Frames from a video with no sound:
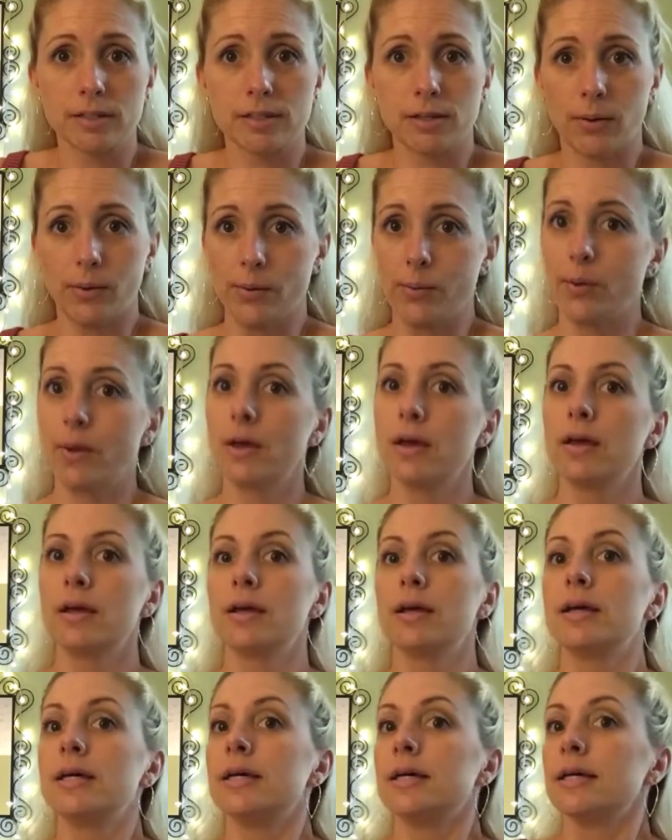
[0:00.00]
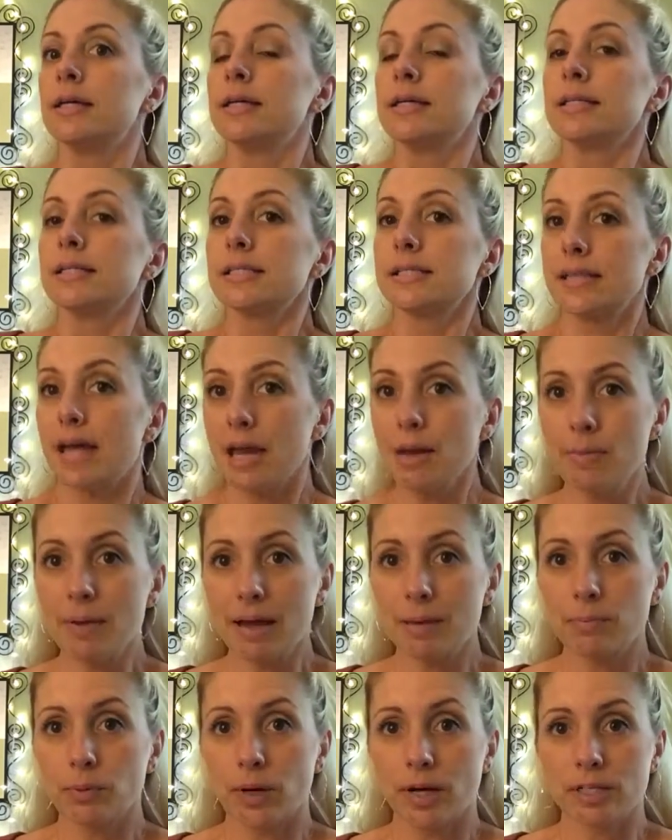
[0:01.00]
So it's not a
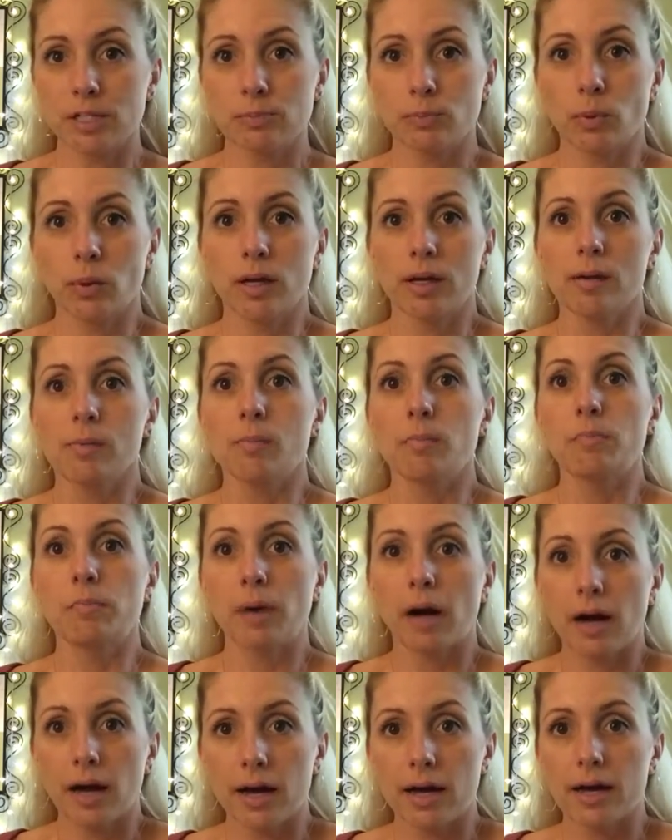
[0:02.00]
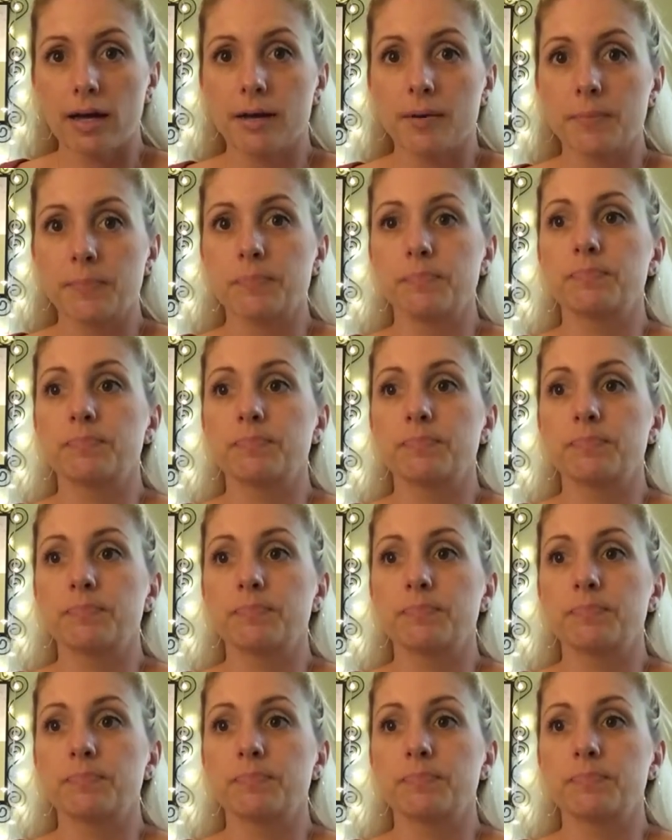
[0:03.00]
bad price point, but